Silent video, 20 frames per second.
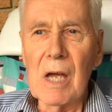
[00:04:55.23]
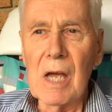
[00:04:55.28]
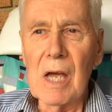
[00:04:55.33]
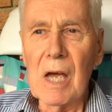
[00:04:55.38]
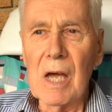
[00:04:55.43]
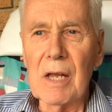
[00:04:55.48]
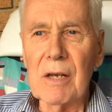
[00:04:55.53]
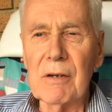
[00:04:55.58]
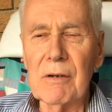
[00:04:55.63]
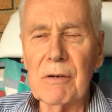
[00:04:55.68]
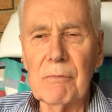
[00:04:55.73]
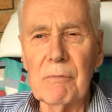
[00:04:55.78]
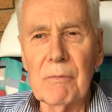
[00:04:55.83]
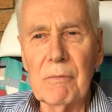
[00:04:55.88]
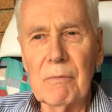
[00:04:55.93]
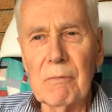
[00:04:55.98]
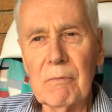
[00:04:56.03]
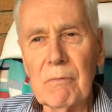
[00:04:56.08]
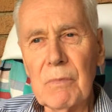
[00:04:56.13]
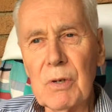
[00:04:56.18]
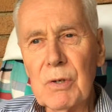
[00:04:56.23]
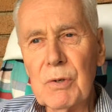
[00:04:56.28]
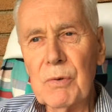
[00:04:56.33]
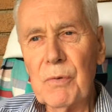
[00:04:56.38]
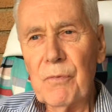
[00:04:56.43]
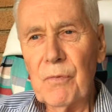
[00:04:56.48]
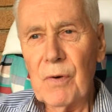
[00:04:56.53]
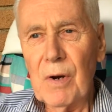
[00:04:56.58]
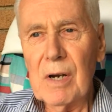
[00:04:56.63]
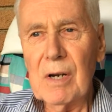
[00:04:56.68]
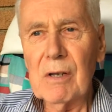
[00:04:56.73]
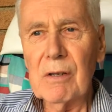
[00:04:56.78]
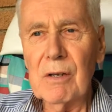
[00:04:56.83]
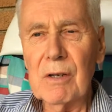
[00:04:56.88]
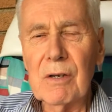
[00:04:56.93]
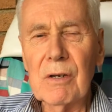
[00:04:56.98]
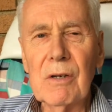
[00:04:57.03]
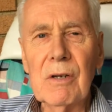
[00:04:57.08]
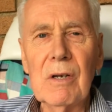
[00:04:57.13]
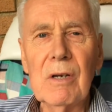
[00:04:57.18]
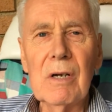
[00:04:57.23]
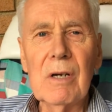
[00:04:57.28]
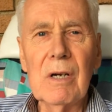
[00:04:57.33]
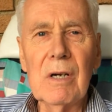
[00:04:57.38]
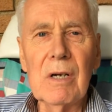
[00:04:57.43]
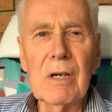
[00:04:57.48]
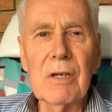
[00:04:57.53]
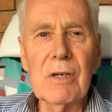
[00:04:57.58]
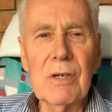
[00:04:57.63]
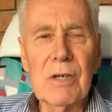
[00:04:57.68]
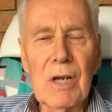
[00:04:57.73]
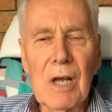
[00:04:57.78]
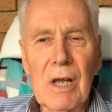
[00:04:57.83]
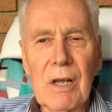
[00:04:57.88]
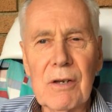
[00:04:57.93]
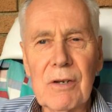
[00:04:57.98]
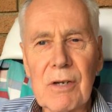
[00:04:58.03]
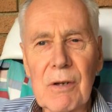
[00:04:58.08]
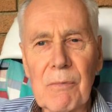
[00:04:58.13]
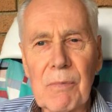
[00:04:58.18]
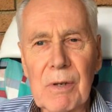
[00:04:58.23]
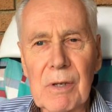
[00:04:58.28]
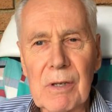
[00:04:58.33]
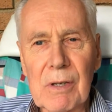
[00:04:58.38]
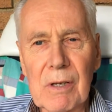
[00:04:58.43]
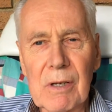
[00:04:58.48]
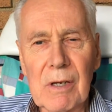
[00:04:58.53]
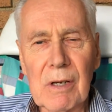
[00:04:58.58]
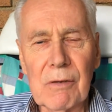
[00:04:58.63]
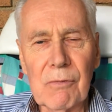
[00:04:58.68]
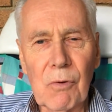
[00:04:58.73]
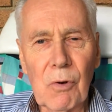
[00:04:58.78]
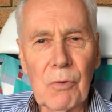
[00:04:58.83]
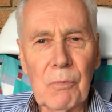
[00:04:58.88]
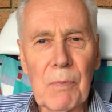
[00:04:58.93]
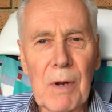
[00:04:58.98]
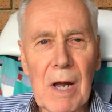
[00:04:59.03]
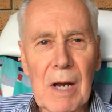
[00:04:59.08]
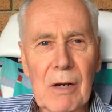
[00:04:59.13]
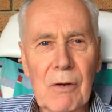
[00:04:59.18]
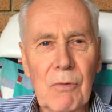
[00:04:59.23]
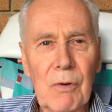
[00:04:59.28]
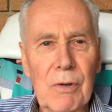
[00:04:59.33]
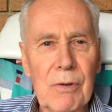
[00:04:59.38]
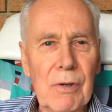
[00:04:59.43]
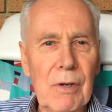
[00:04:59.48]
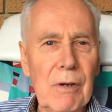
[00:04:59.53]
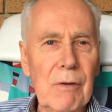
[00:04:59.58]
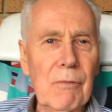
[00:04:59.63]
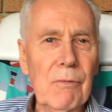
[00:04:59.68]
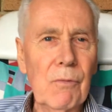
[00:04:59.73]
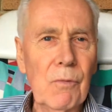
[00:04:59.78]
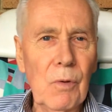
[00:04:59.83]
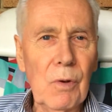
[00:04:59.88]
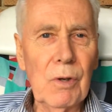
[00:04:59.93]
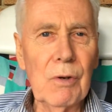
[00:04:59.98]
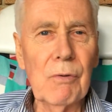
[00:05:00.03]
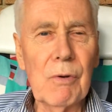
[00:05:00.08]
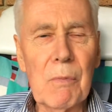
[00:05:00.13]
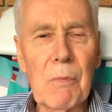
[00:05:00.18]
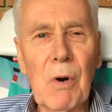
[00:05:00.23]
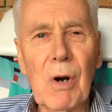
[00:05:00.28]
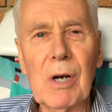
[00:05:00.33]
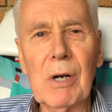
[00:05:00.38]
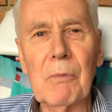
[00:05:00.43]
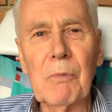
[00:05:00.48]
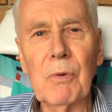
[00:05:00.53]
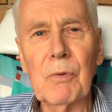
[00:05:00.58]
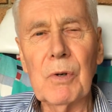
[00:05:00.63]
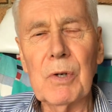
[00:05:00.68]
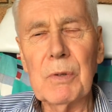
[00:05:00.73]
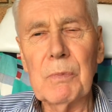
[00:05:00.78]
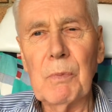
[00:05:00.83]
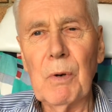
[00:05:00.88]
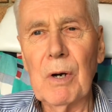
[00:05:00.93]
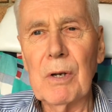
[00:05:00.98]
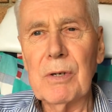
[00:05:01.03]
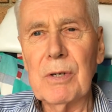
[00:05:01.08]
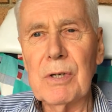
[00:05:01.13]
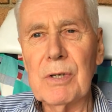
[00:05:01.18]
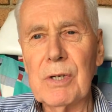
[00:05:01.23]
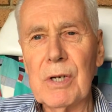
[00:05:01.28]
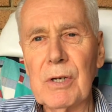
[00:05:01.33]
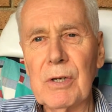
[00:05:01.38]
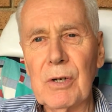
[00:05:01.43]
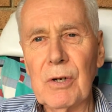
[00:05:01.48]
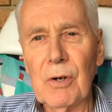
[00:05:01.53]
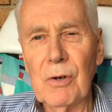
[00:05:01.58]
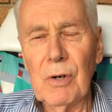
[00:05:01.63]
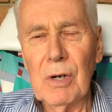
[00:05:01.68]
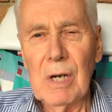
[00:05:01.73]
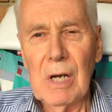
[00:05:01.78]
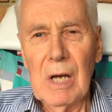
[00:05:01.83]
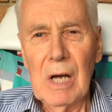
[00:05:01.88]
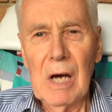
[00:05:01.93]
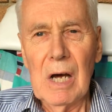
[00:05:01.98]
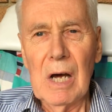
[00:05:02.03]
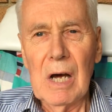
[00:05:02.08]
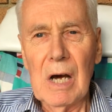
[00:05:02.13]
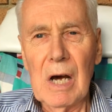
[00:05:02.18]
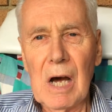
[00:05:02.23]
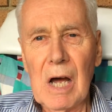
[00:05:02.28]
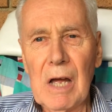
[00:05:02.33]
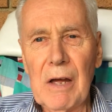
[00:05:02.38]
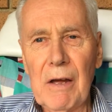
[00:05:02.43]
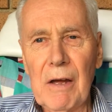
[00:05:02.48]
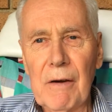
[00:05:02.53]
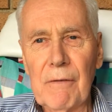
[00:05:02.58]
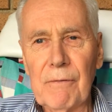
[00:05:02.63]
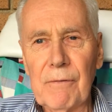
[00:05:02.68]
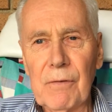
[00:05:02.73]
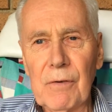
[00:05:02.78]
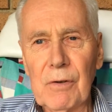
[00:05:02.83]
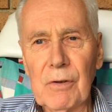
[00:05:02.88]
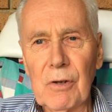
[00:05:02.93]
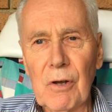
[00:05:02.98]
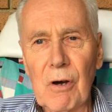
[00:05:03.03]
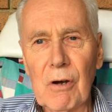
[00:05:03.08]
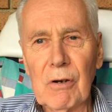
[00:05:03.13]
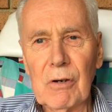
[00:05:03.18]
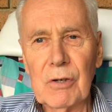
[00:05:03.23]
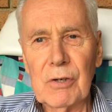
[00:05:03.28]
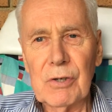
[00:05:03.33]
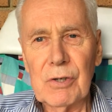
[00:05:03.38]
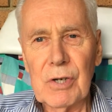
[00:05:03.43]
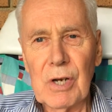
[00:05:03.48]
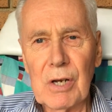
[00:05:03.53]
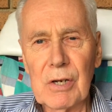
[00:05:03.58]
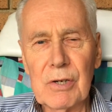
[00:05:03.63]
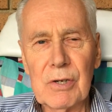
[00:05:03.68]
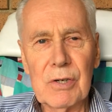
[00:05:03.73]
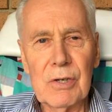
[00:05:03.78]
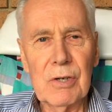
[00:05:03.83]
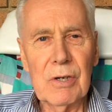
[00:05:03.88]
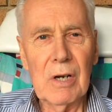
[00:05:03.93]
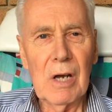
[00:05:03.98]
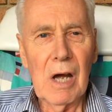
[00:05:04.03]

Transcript: And Benjamin Franklin said something, wrote back with a really remarkable response. He said, you know, I have long since,